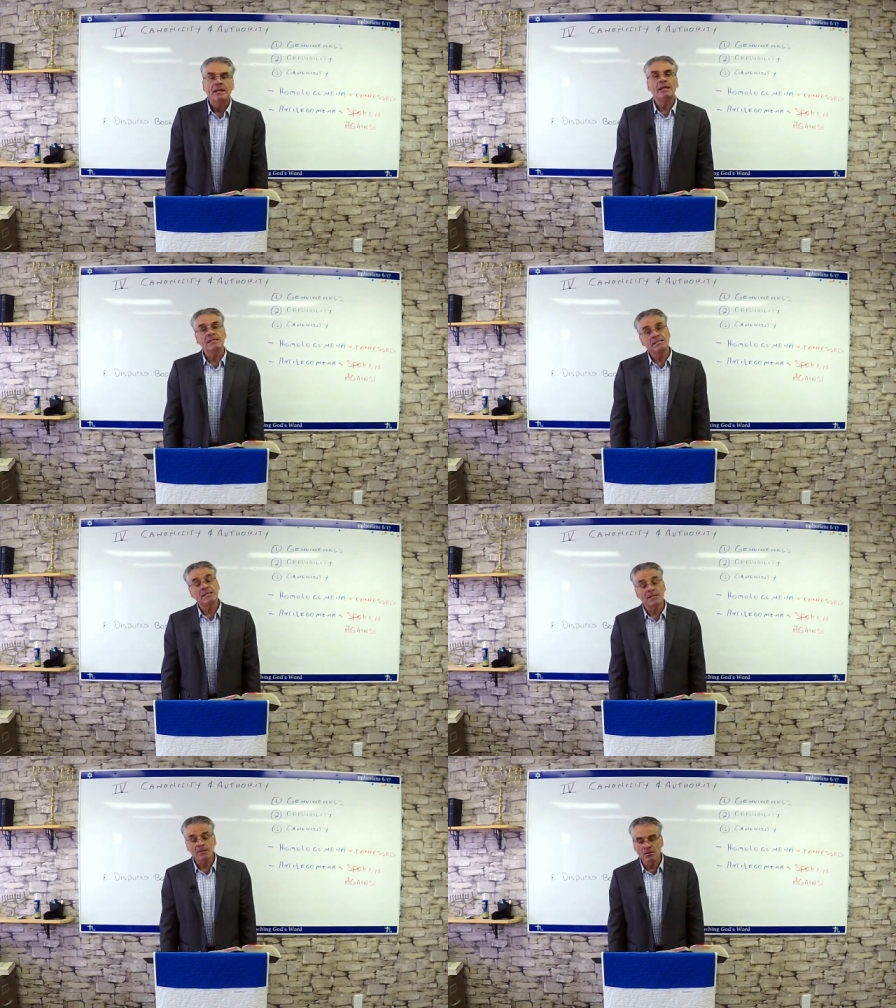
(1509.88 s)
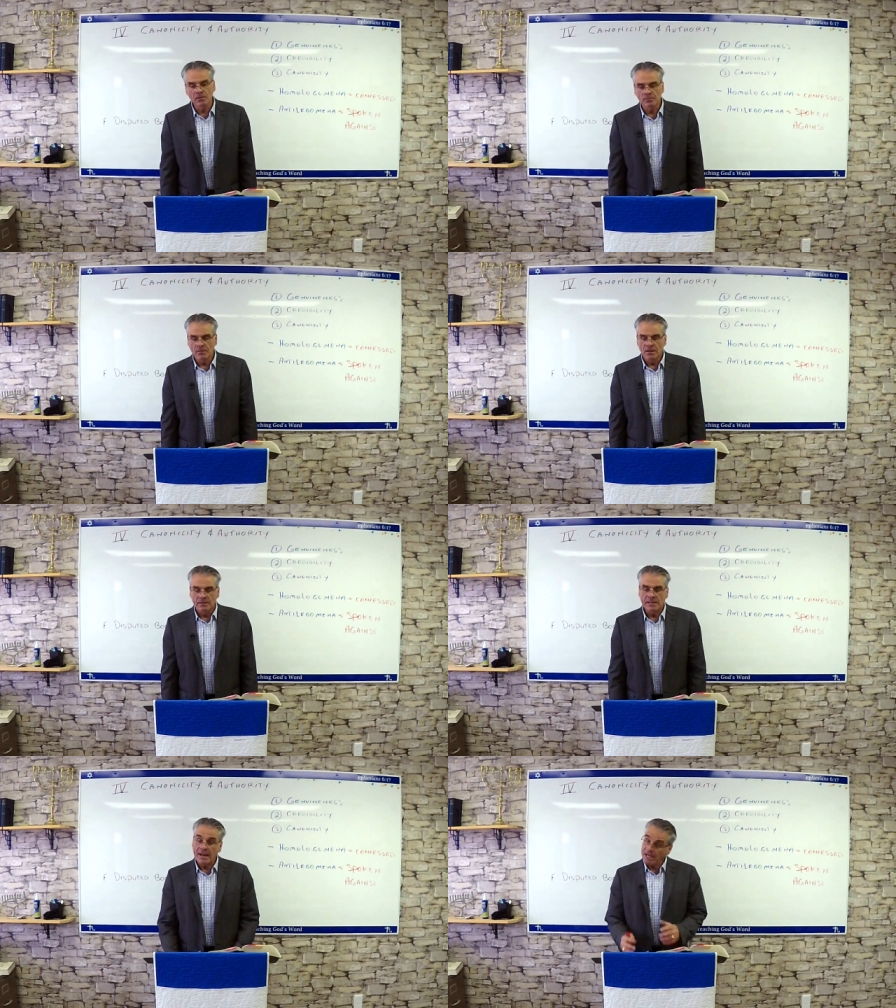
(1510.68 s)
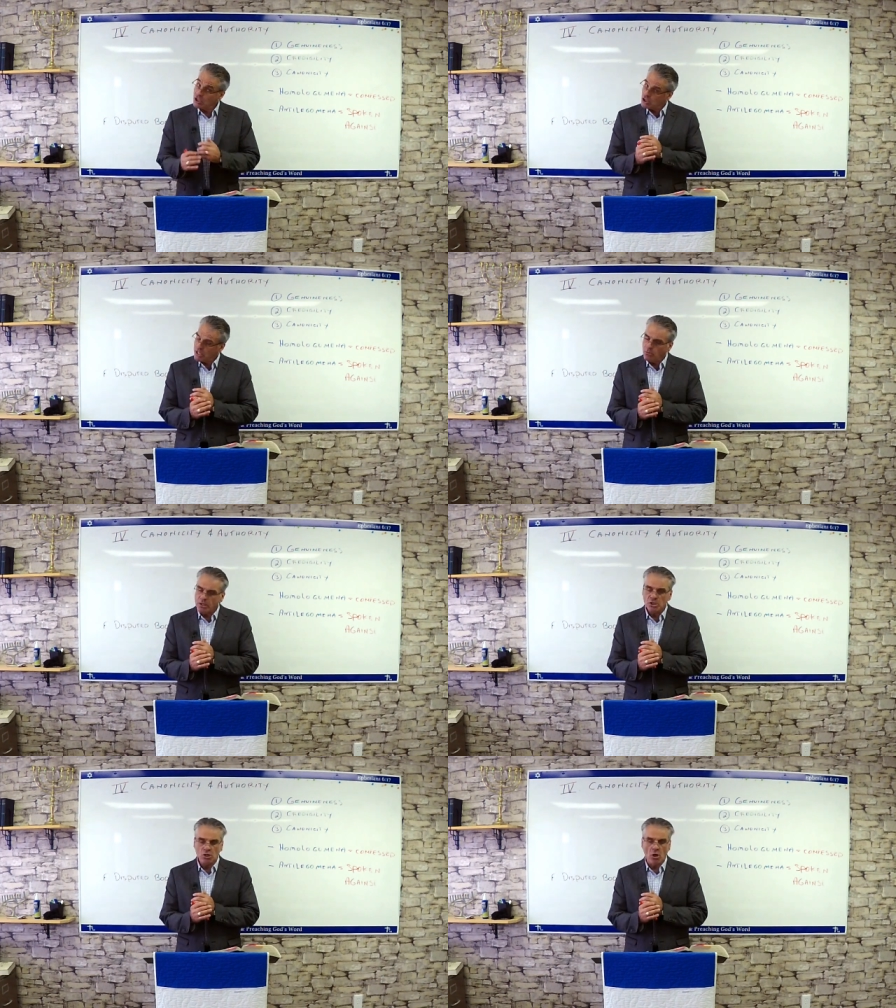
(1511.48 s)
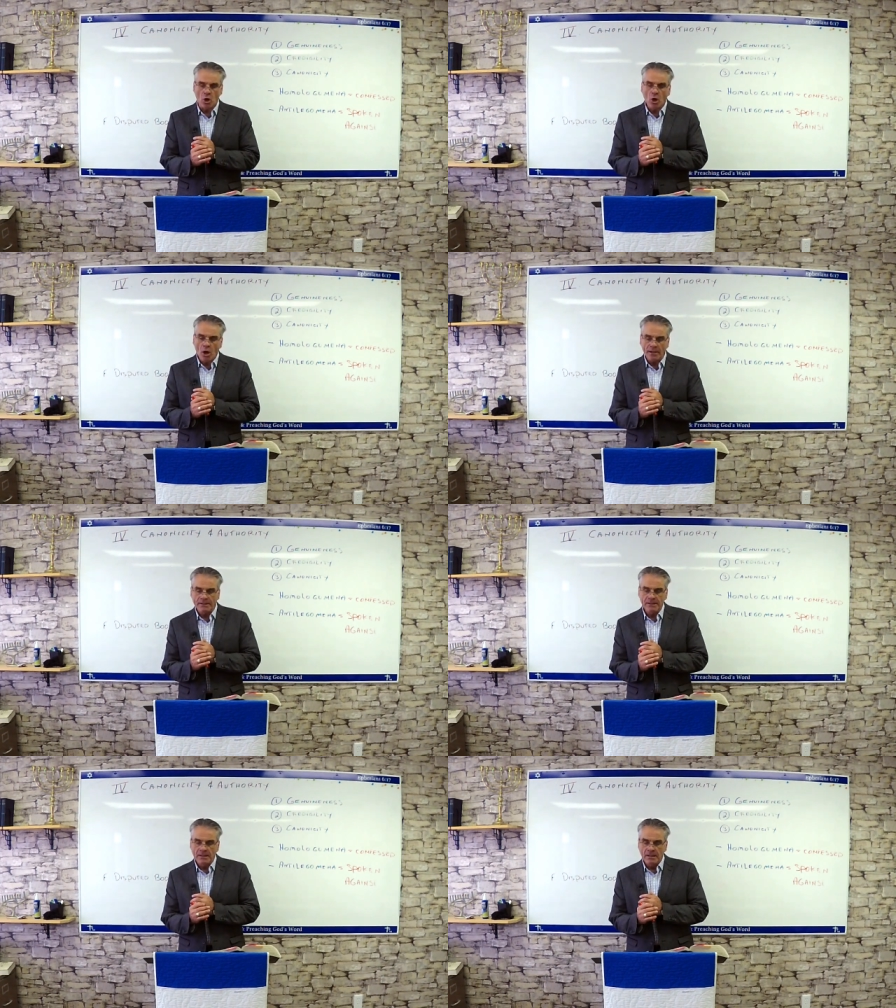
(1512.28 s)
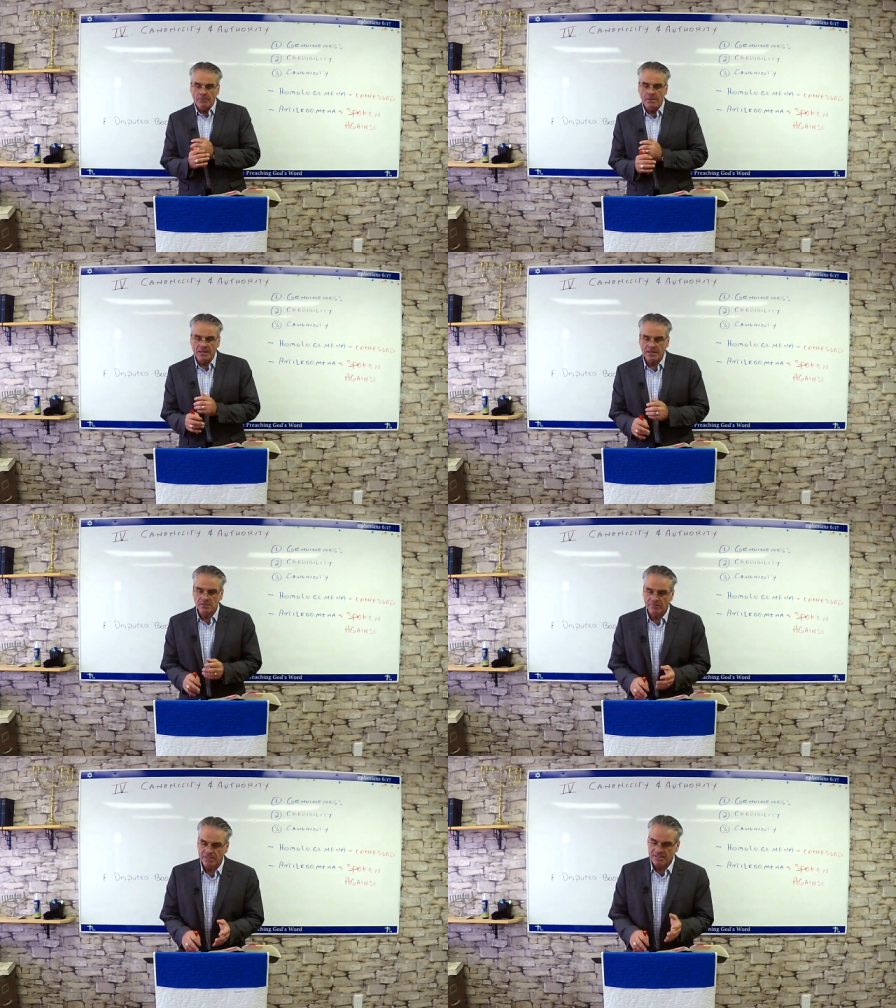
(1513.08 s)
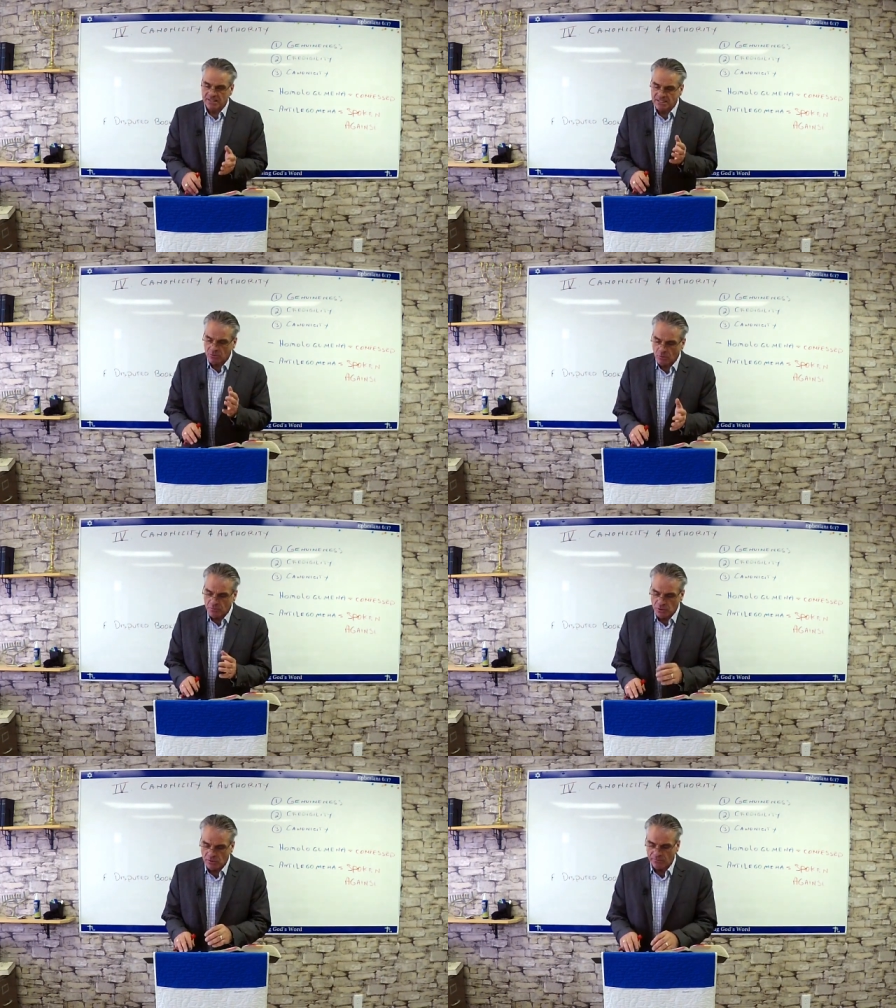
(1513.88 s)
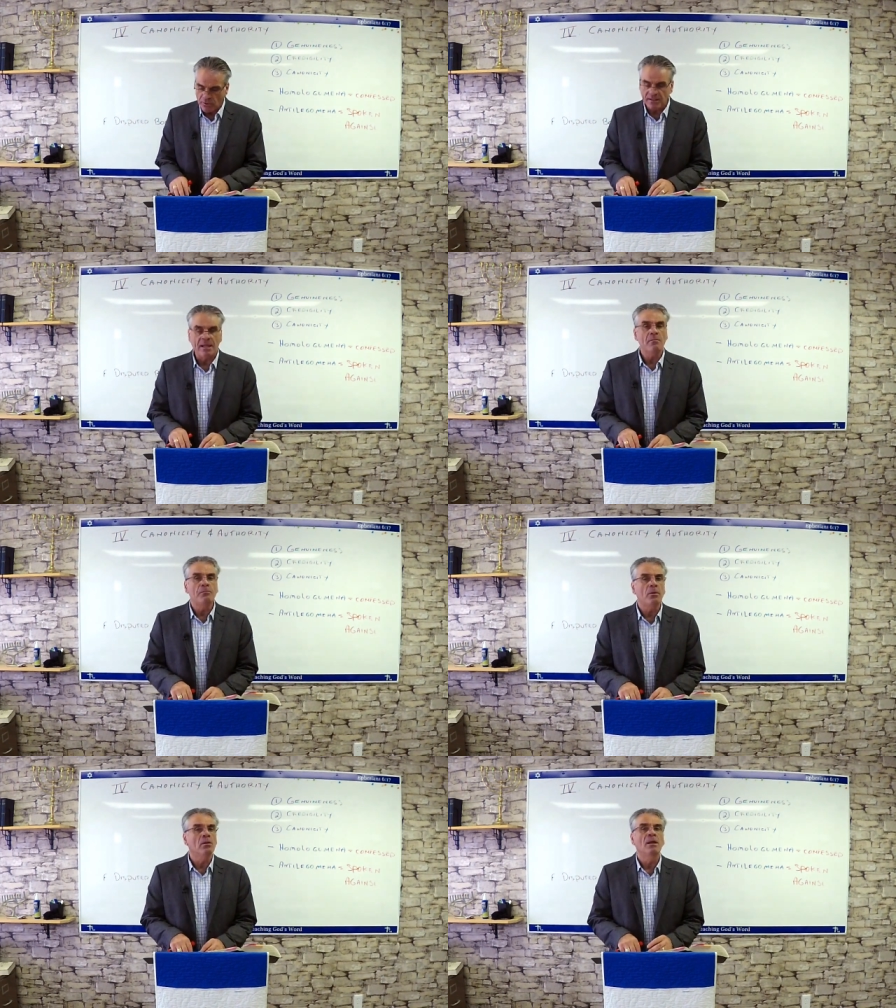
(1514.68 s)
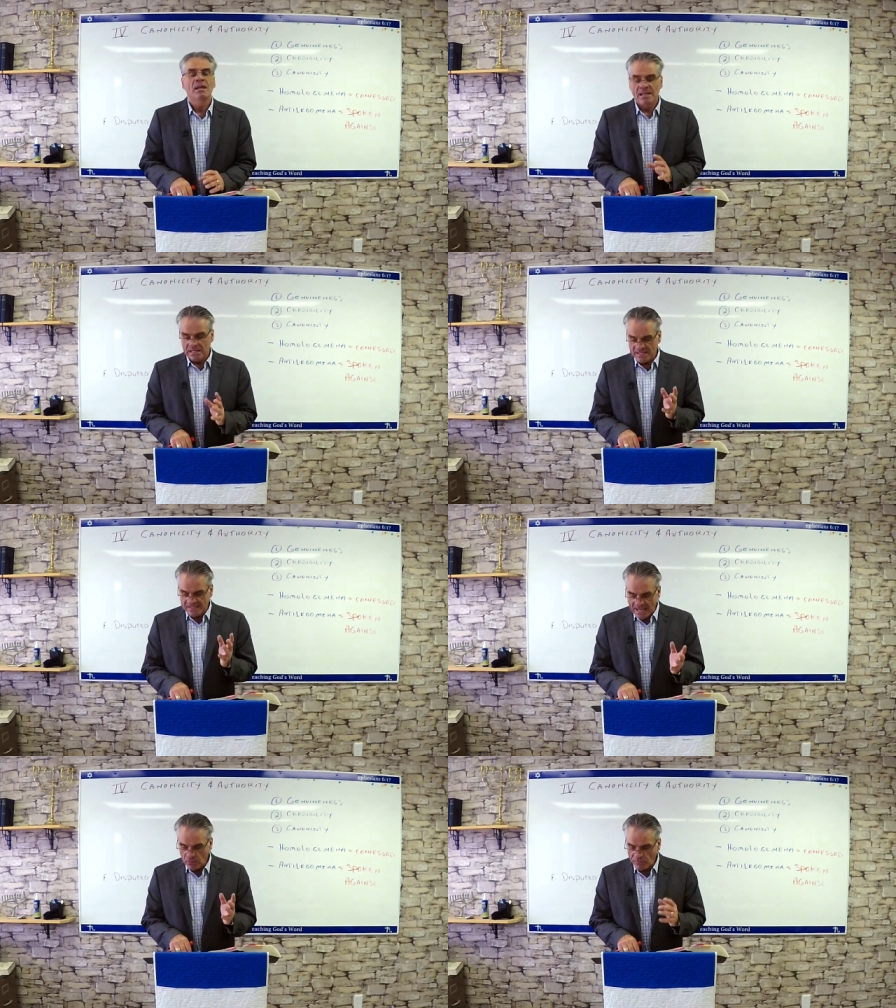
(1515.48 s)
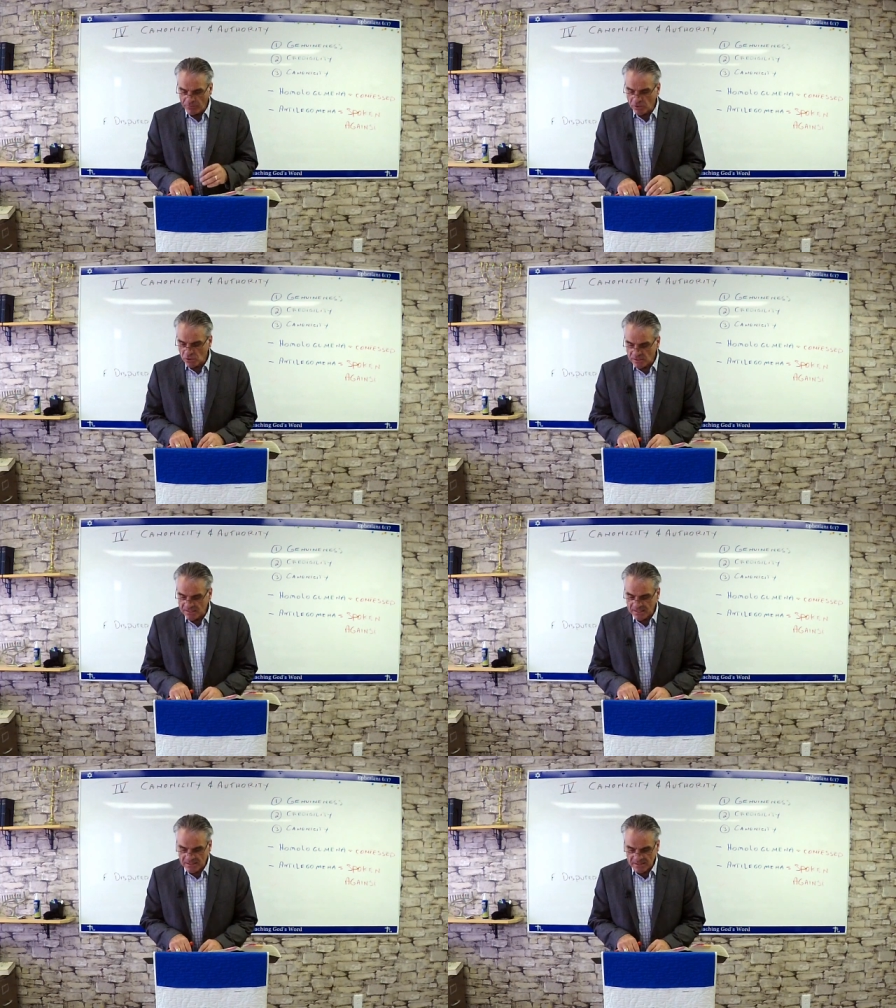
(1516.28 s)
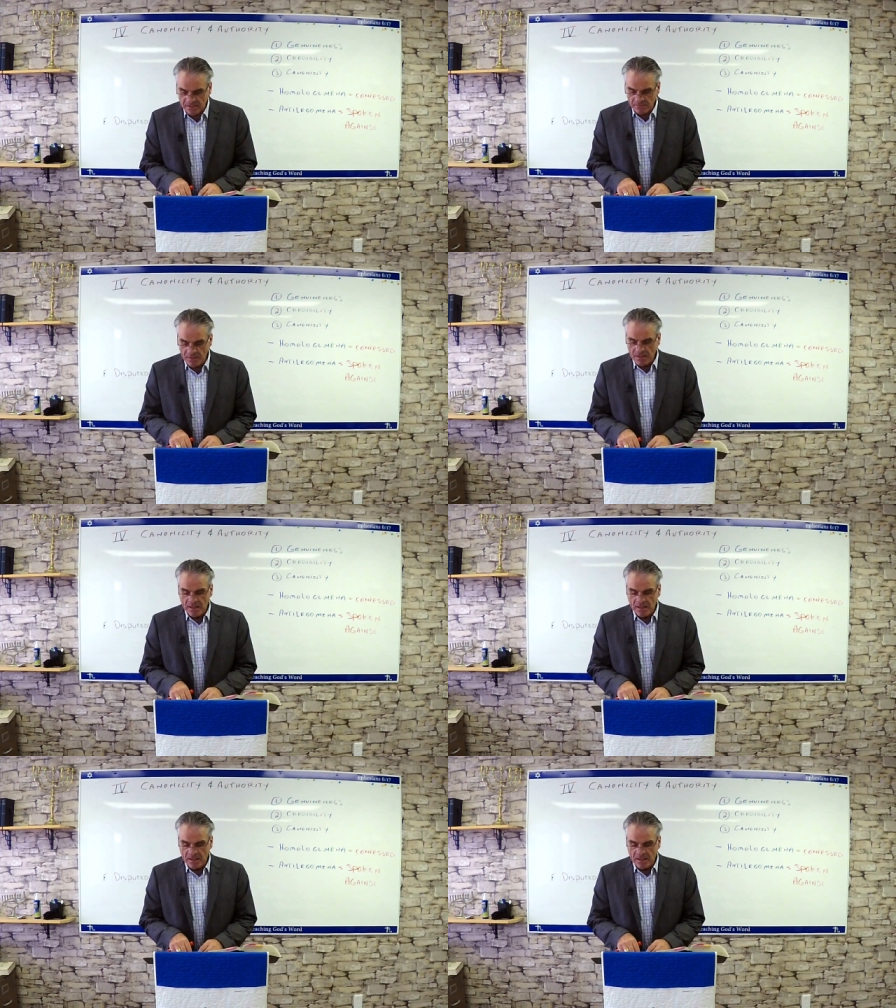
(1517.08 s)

Ezekiel, that I cherish a lot because of his description of the temple, sacrificial system,